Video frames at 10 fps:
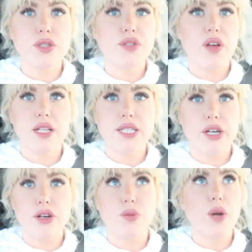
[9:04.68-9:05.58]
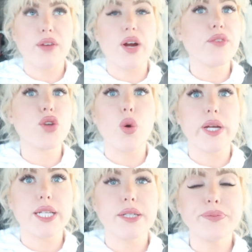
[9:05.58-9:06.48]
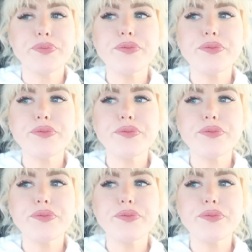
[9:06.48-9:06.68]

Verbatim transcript: or to volunteer or whatever. I have no idea.